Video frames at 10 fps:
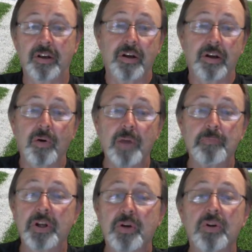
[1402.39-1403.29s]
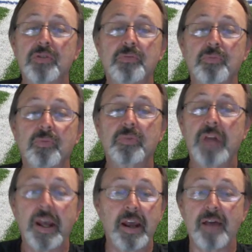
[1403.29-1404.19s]
You know what? Because
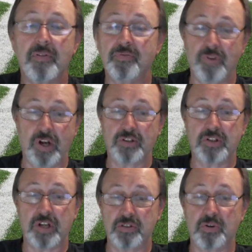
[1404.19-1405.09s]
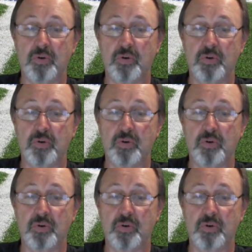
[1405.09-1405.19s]
they have a franchise